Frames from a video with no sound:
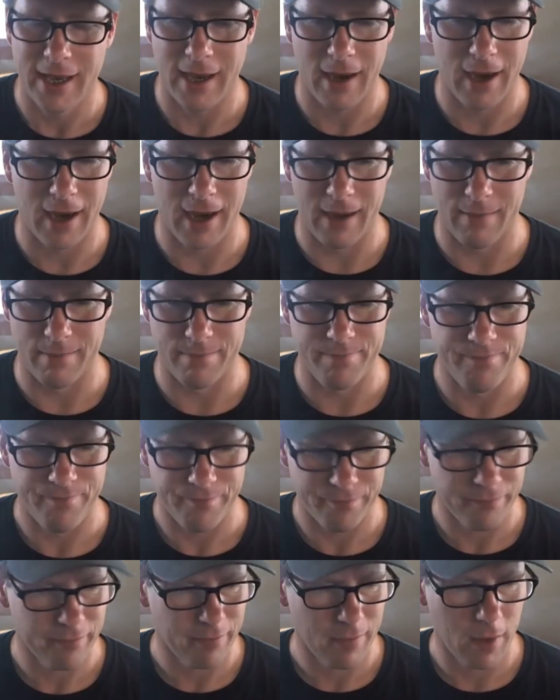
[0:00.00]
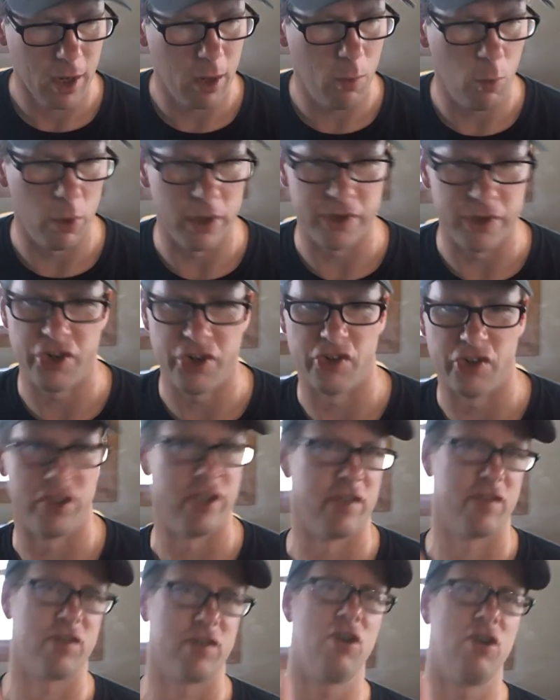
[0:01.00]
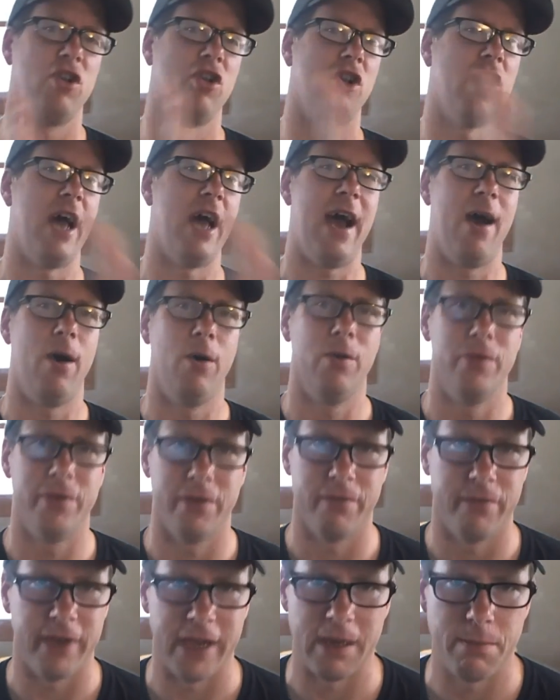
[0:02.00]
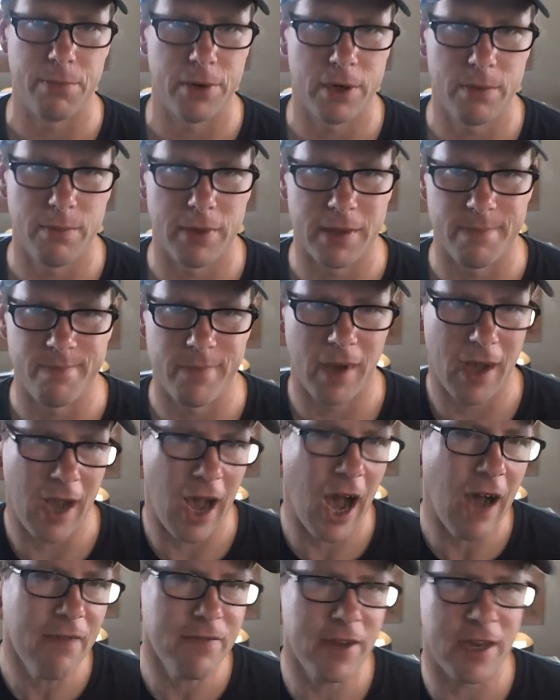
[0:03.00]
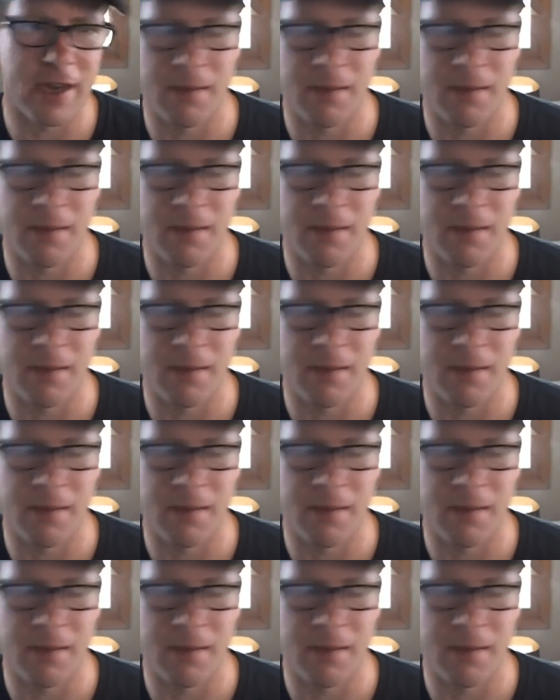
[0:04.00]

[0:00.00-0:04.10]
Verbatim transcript: Um, where it's just this clouds of vapor. But often